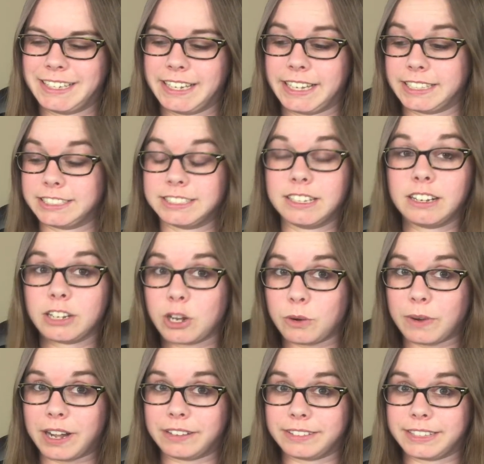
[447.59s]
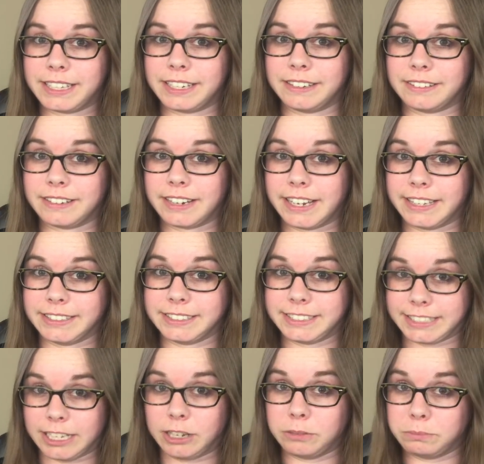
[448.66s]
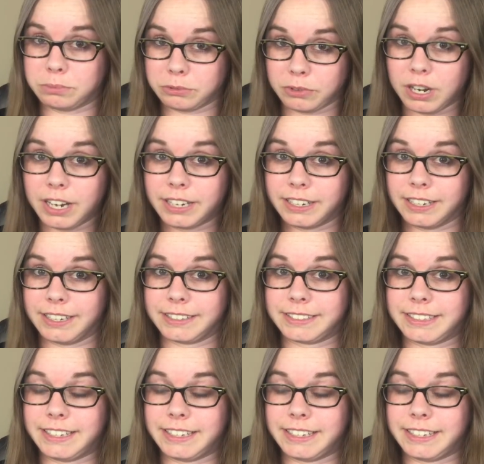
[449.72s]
It's not go out there and sell product.